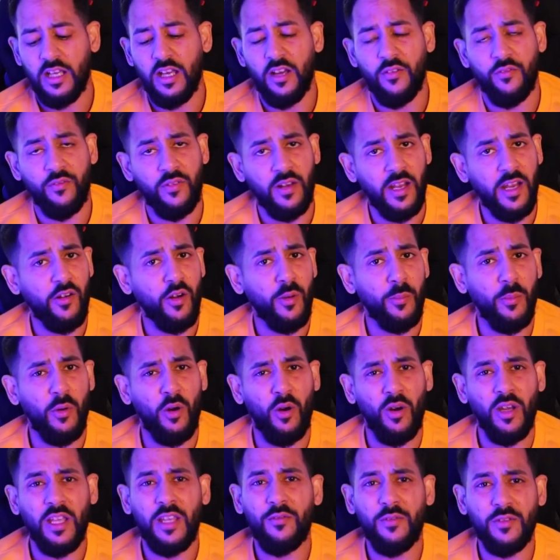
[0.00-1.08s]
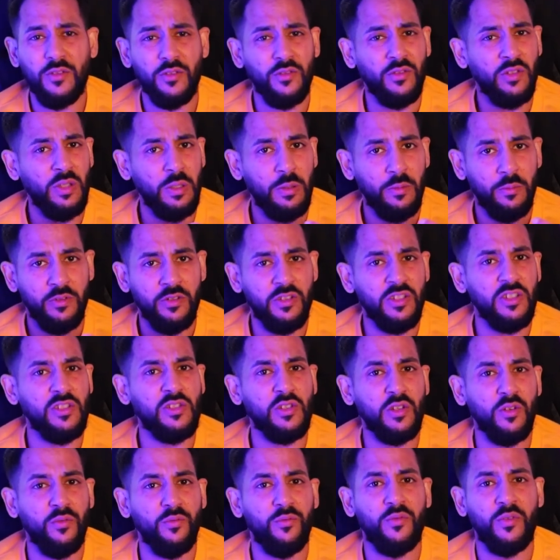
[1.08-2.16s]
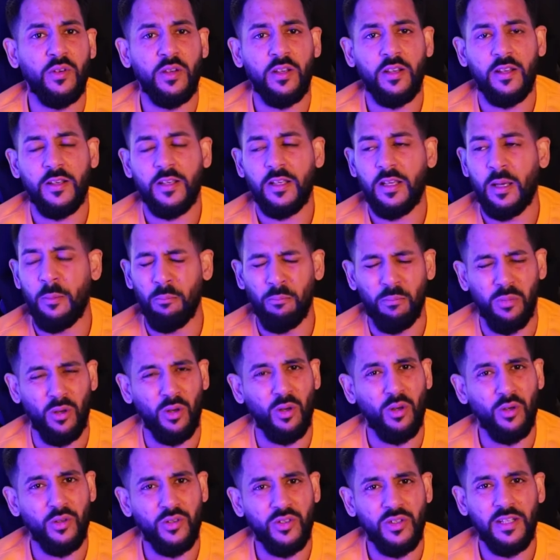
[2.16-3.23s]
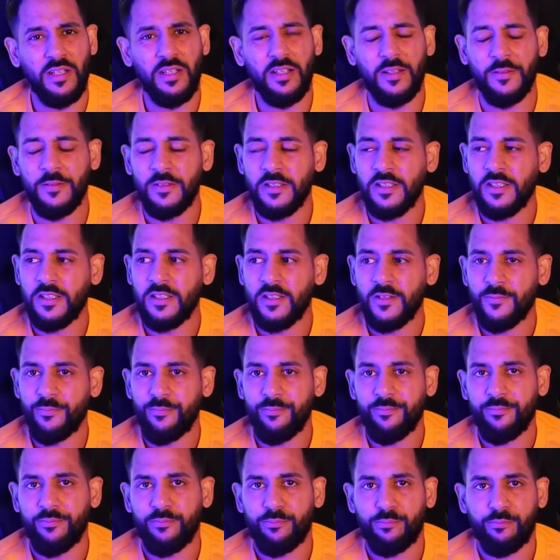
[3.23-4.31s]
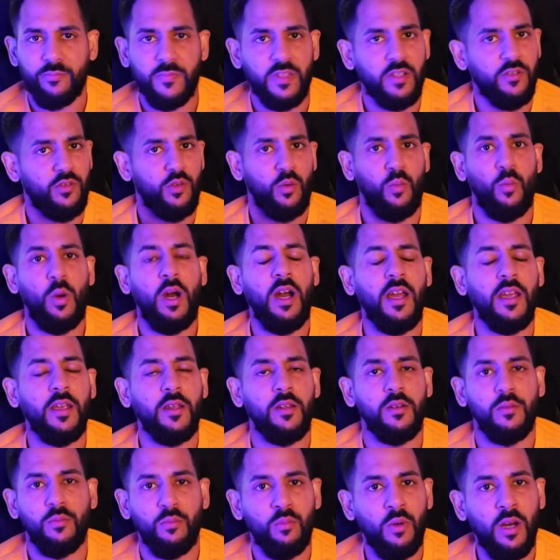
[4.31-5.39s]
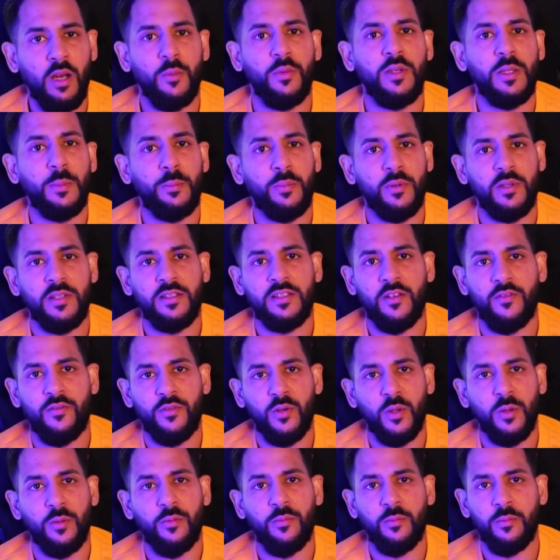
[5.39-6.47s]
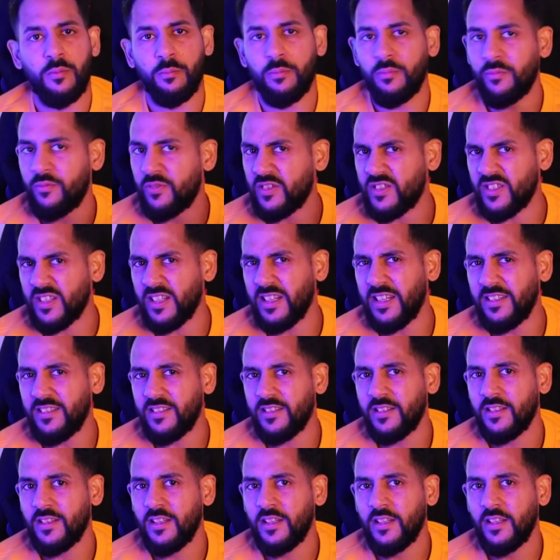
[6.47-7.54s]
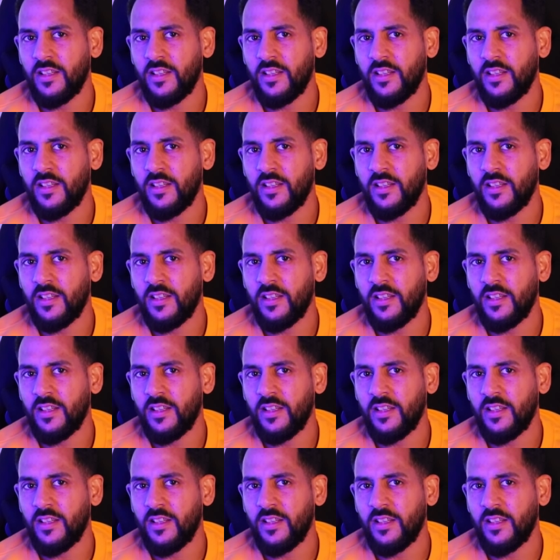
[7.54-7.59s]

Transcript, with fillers: a flare up or even discomfort and bloating. So why why would you put yourself through for taste?